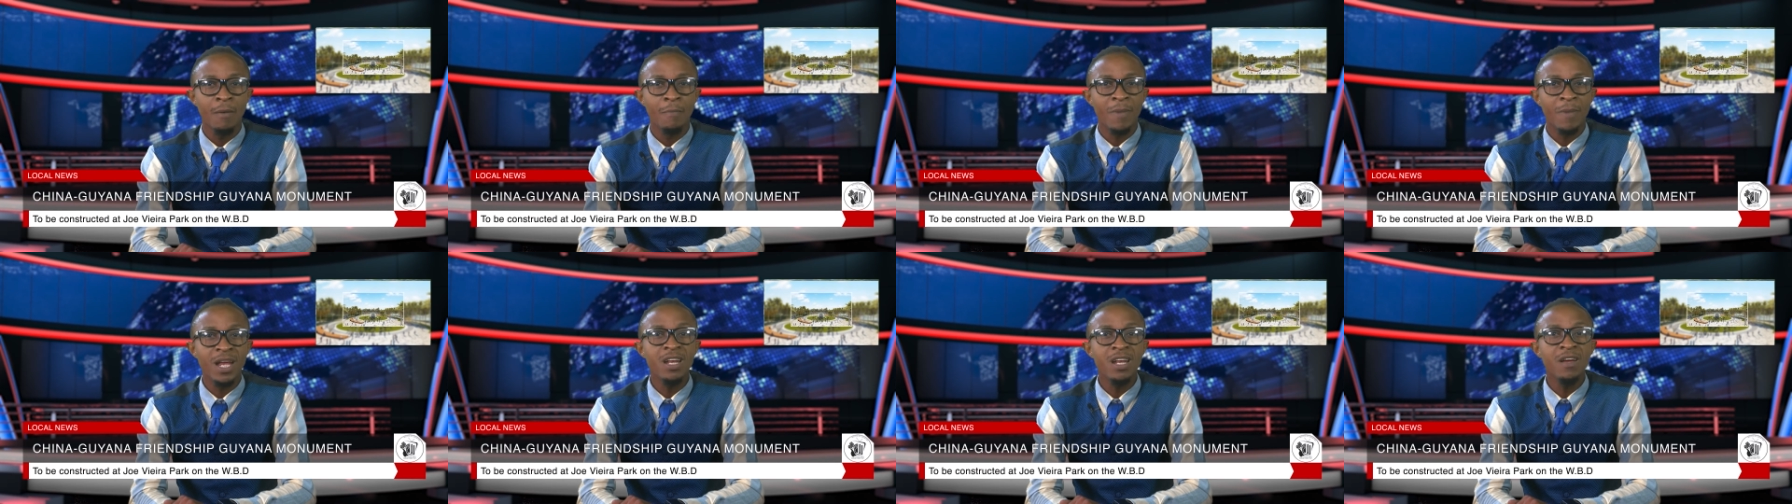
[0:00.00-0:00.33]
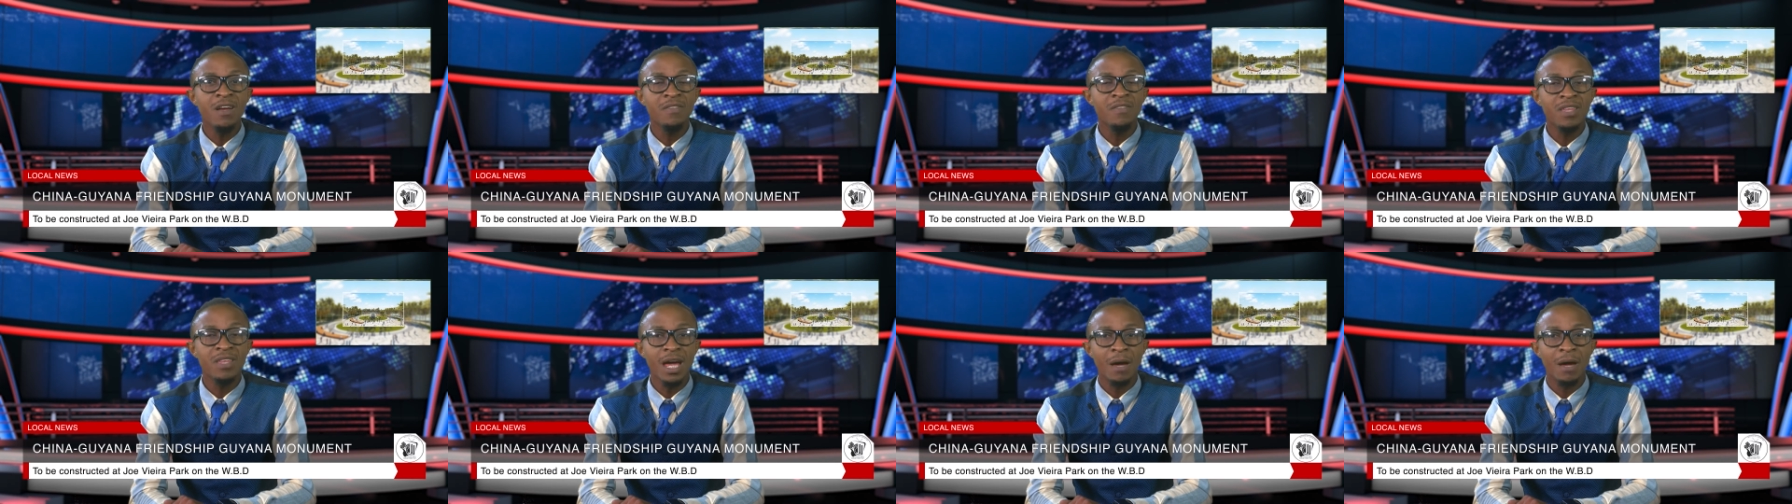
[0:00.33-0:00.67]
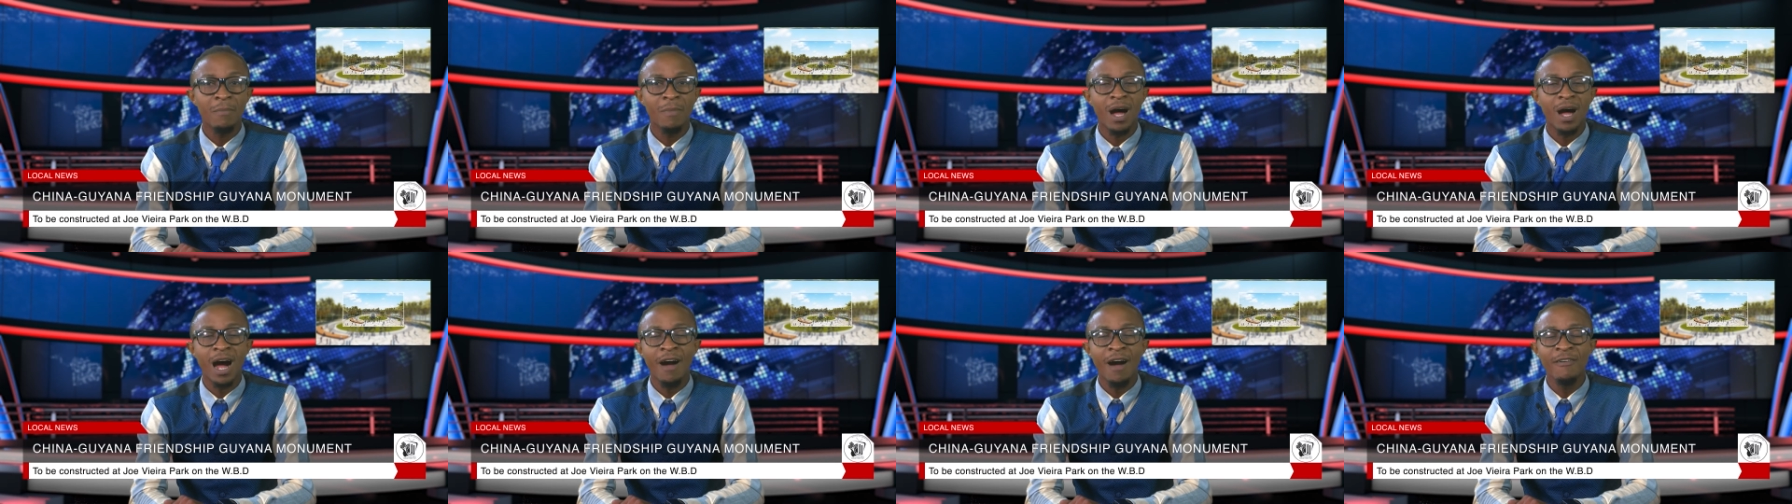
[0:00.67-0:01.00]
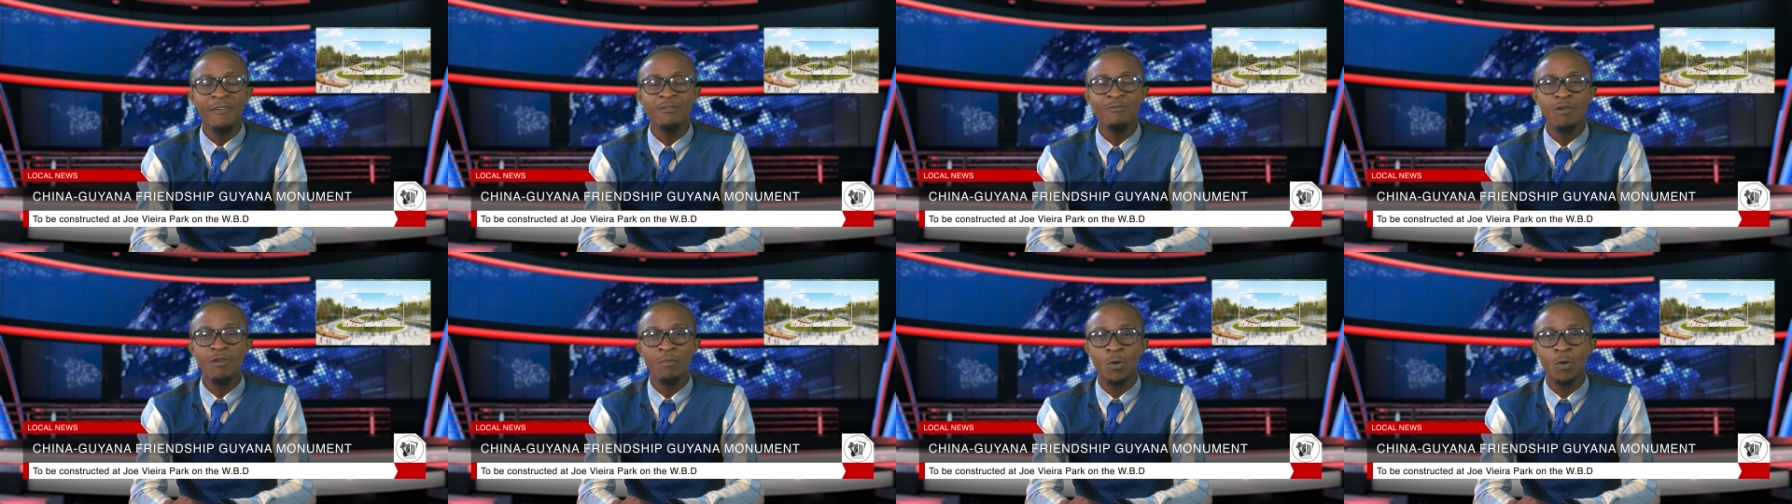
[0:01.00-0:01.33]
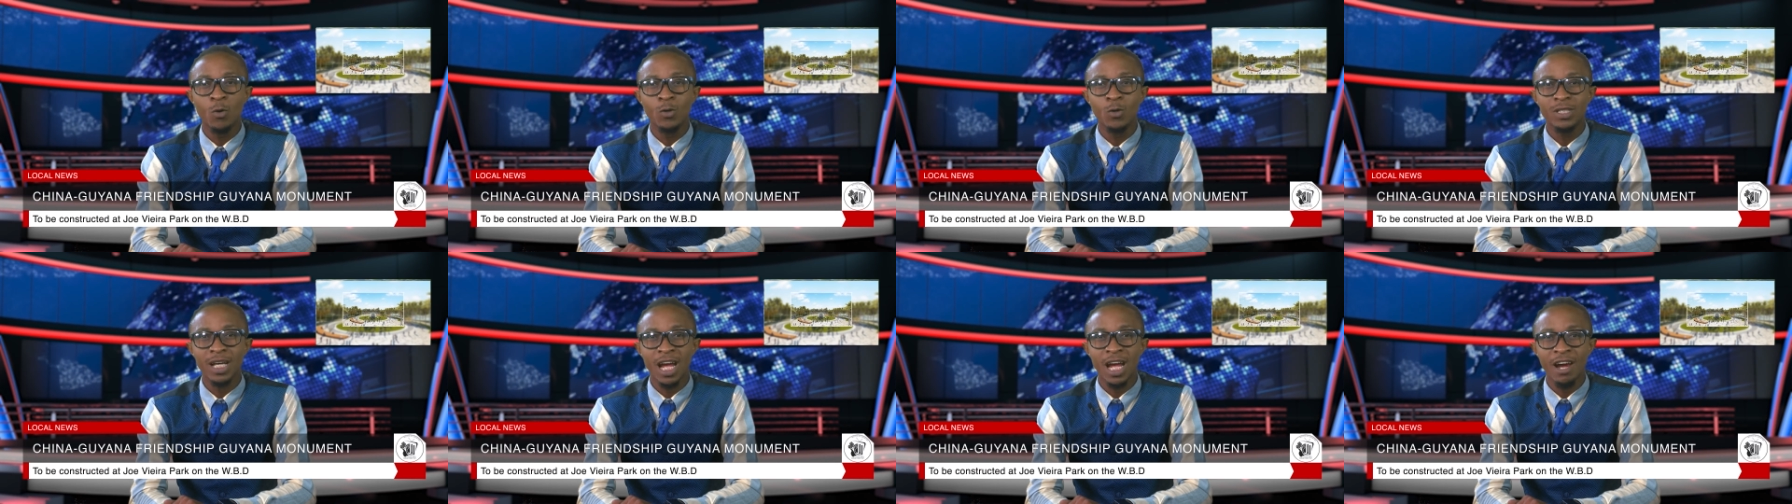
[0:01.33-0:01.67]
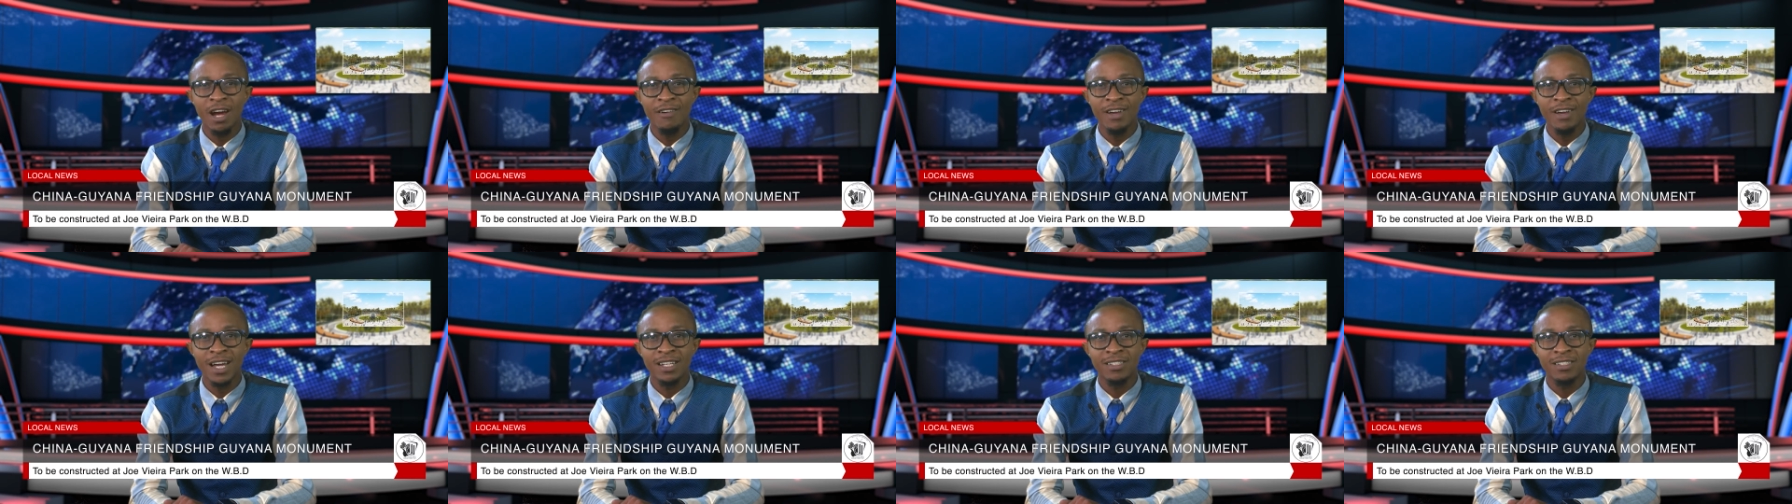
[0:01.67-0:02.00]
many of them are in remote
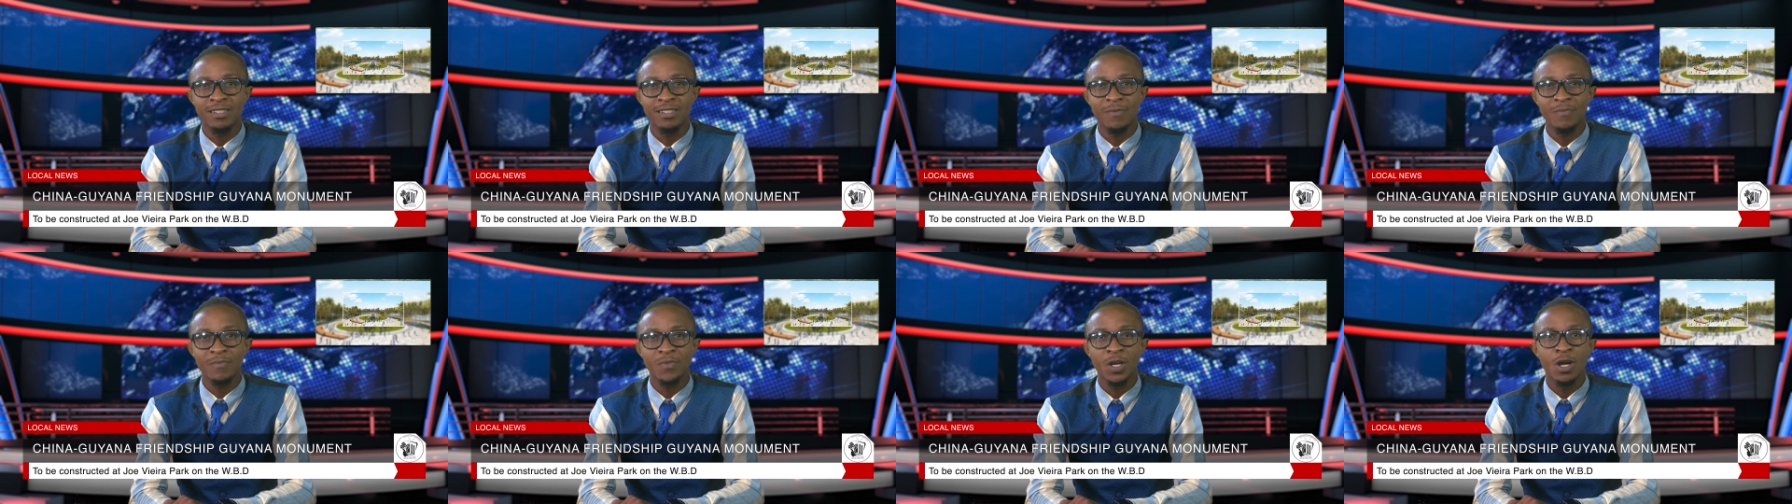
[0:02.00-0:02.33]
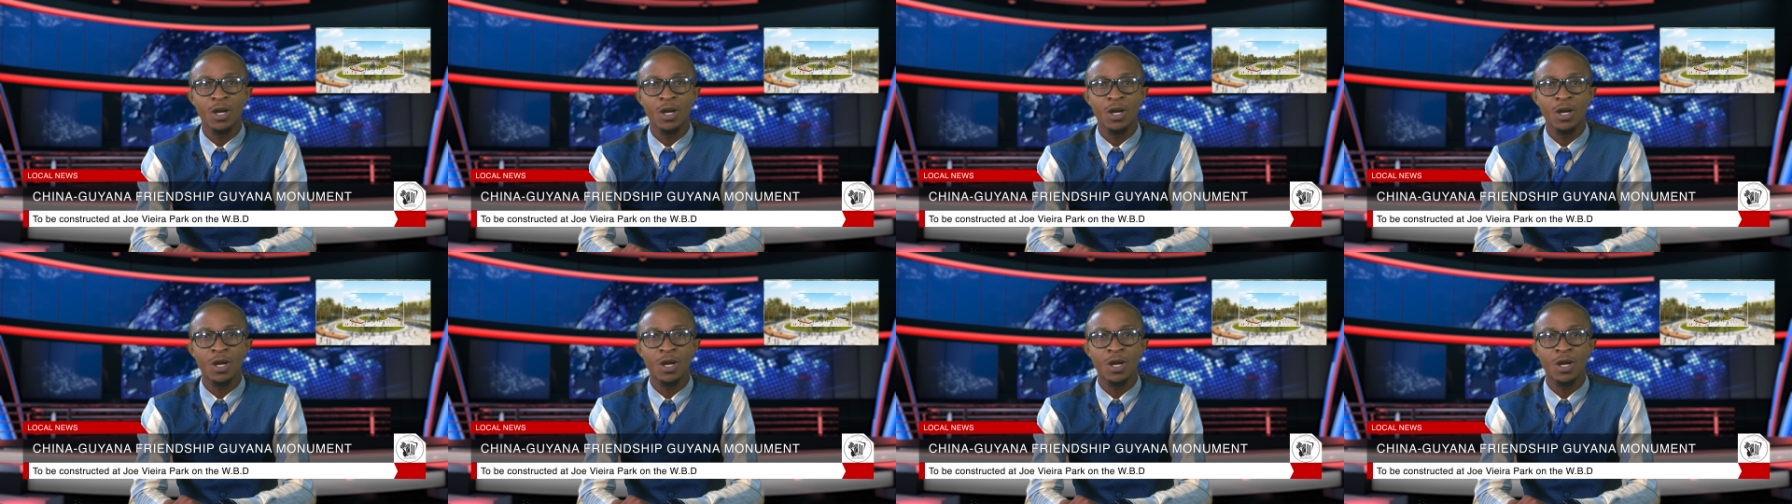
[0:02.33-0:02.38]
areas.